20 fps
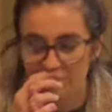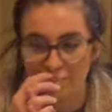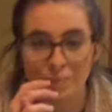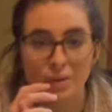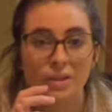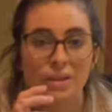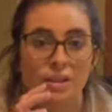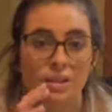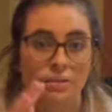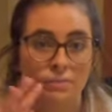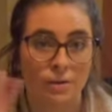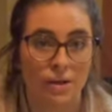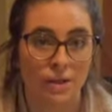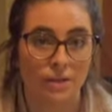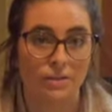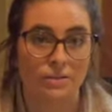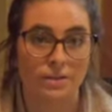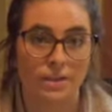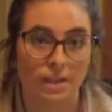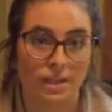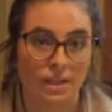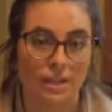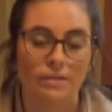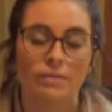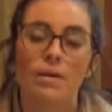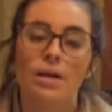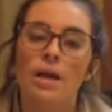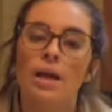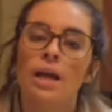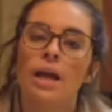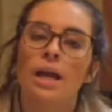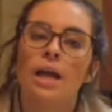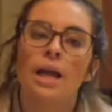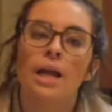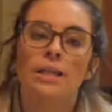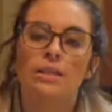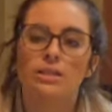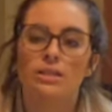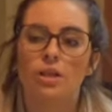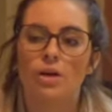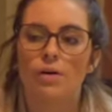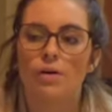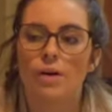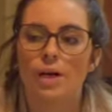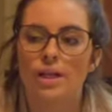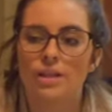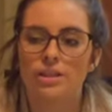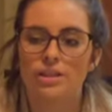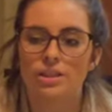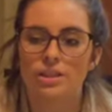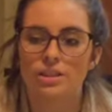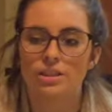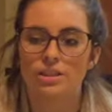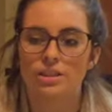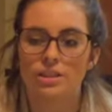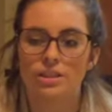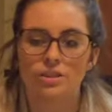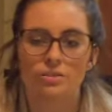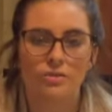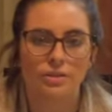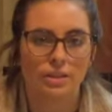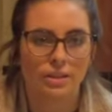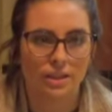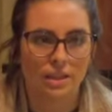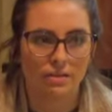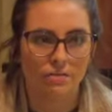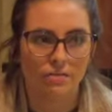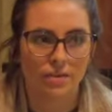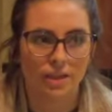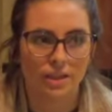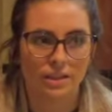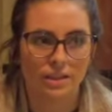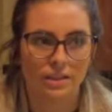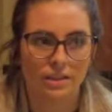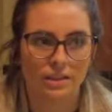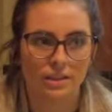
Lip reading: But the tomatoes I did. And so it's just such a relief, like,